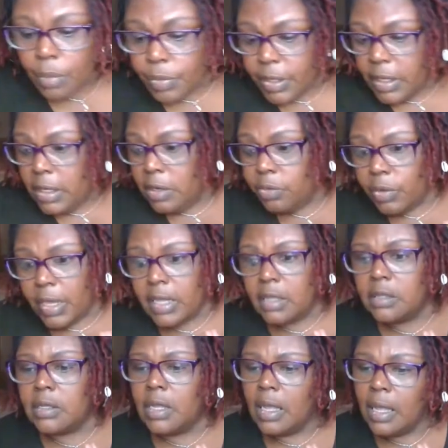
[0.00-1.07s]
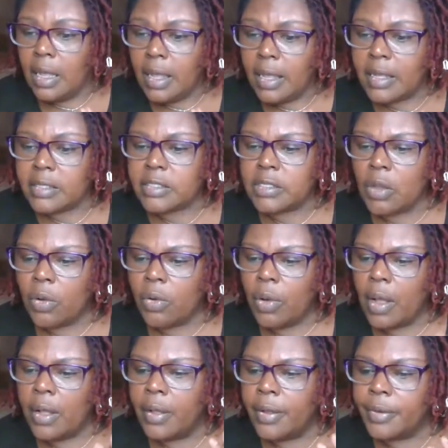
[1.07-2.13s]
But anyway, yeah. So
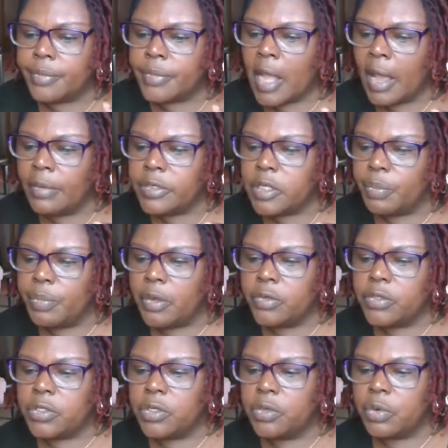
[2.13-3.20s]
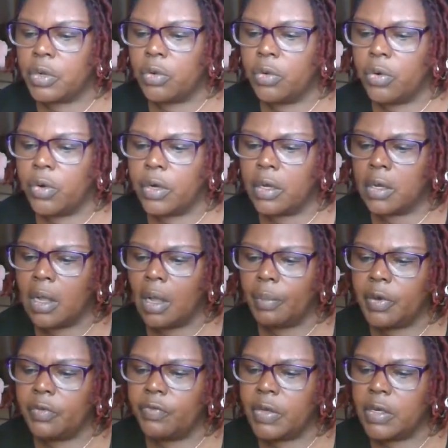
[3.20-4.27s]
um, I was supposed to record a
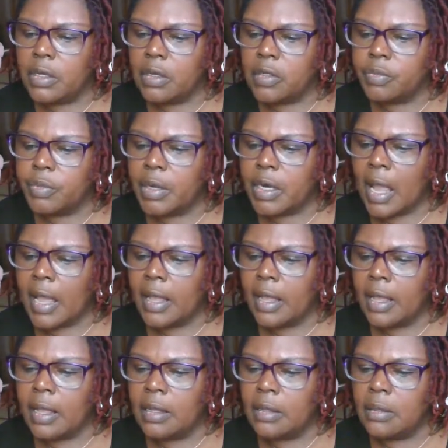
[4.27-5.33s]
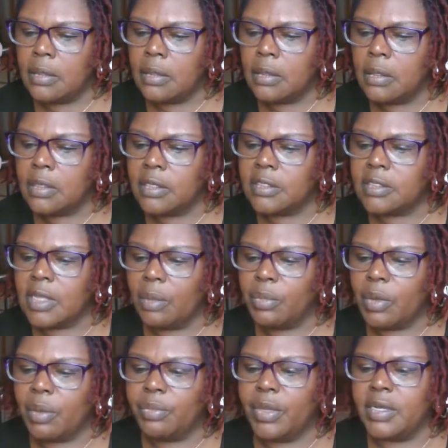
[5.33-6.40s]
couple of videos, but I ate and sat
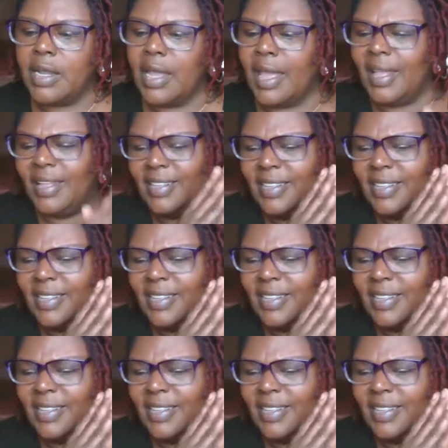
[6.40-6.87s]
my butt down.